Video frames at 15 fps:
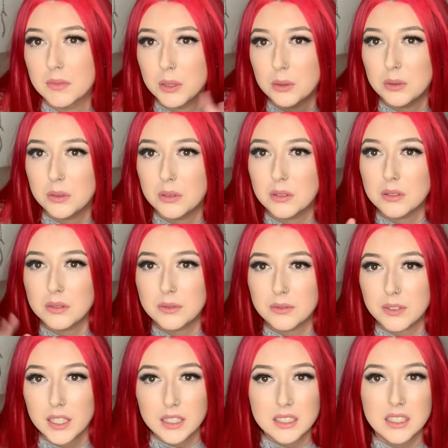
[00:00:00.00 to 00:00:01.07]
all
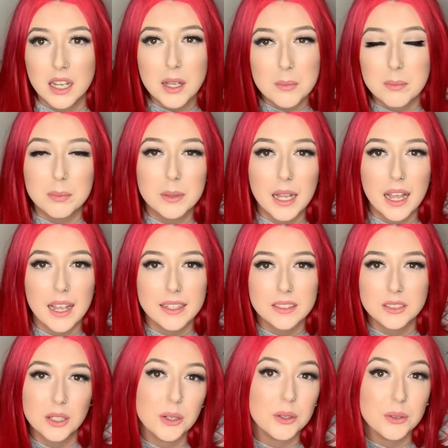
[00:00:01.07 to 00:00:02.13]
fucked up, I
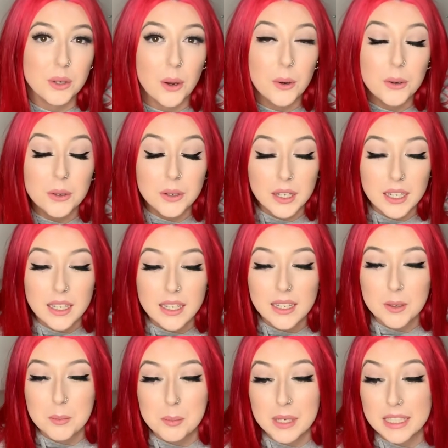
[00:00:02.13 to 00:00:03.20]
don't know,
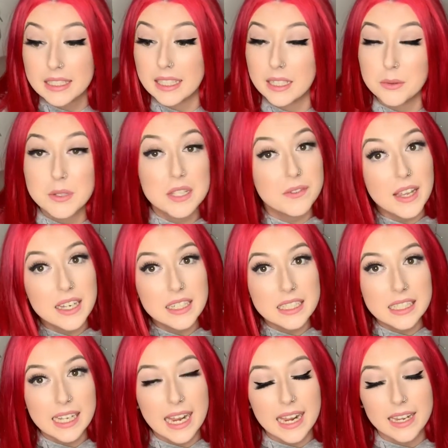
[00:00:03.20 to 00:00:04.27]
but he was found in
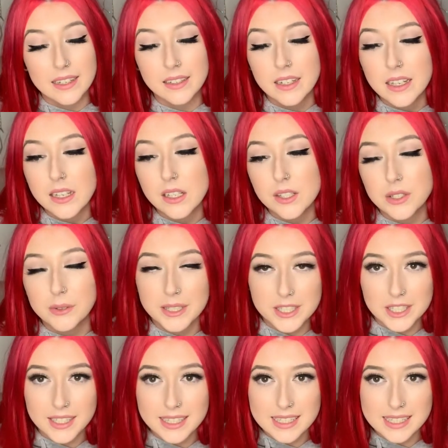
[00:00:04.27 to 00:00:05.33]
a can. So as
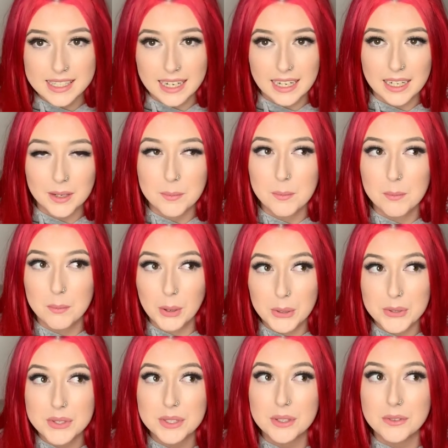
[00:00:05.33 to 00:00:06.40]
you can see,
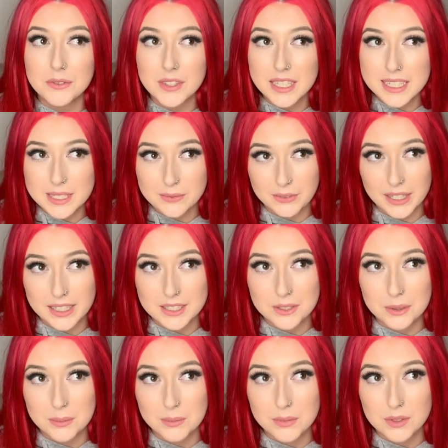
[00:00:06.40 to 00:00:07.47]
most of these
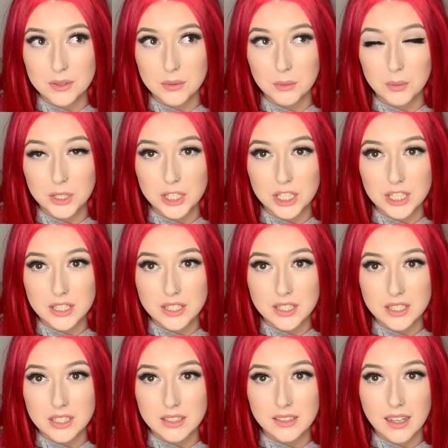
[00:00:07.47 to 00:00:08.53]
victims were
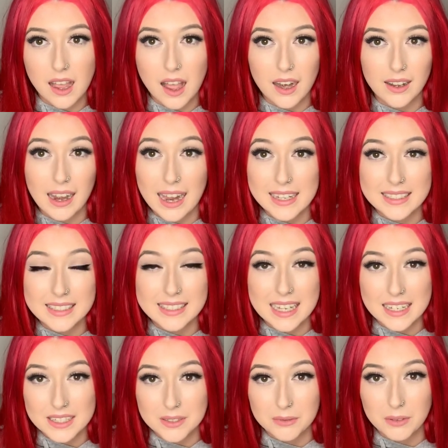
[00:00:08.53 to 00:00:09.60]
just
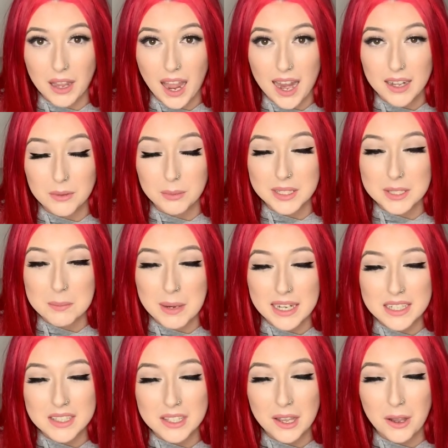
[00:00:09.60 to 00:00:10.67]
unidentified, which
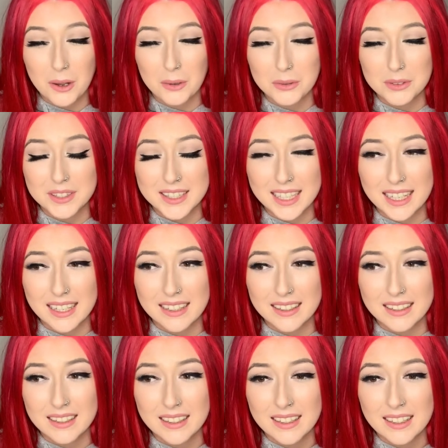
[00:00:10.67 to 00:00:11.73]
makes the whole thing